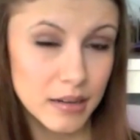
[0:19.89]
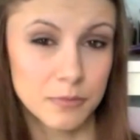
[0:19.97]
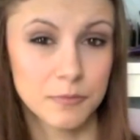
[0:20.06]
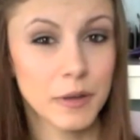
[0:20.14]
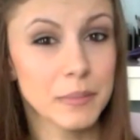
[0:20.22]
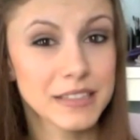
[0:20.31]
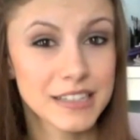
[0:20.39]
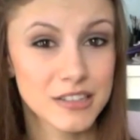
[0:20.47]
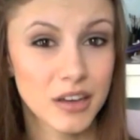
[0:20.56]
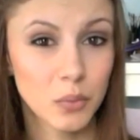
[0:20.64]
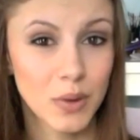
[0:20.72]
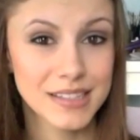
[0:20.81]
I'm filming this
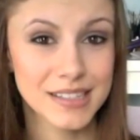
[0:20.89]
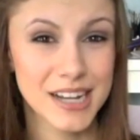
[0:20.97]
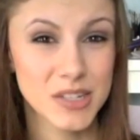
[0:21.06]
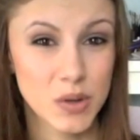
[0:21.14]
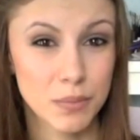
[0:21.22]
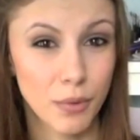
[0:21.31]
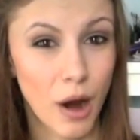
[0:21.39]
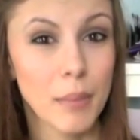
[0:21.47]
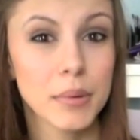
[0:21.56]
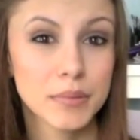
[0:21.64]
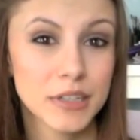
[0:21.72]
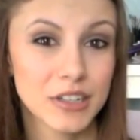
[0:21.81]
on Wednesday, so I'm
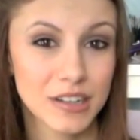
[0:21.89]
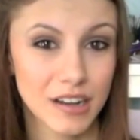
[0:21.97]
probably going